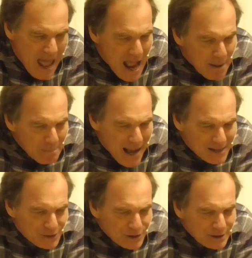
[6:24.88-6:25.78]

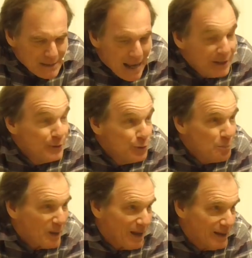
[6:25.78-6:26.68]
Imagine a new
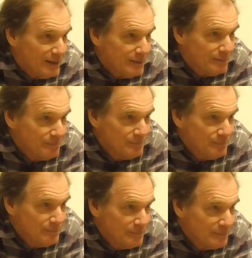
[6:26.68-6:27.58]
play
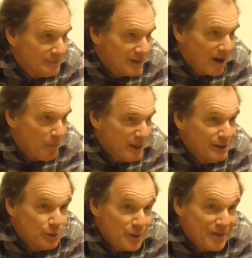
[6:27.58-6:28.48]
coming
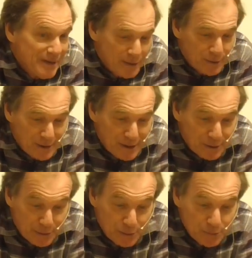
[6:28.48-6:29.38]
to a theater near
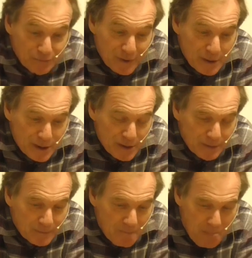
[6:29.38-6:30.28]
you very
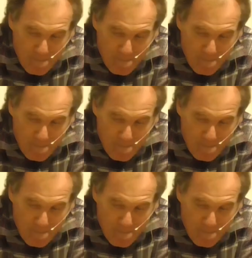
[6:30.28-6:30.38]
soon.